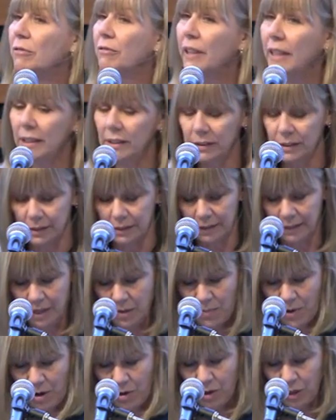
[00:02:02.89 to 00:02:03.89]
failed
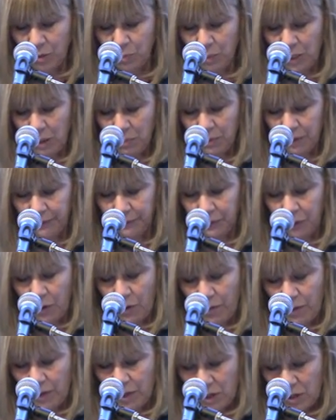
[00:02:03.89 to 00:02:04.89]
the American people
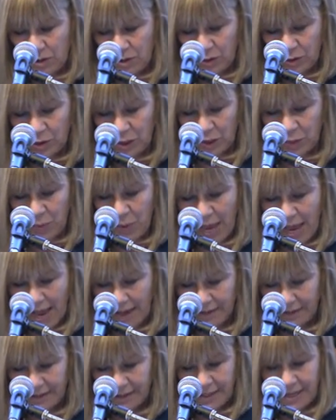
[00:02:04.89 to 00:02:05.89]
over the years just
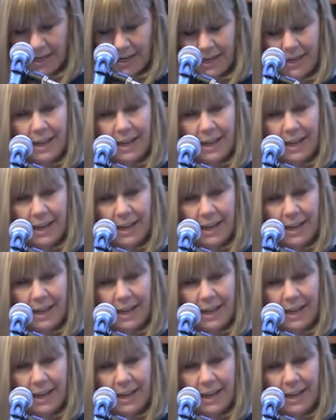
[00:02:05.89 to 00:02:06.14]
past.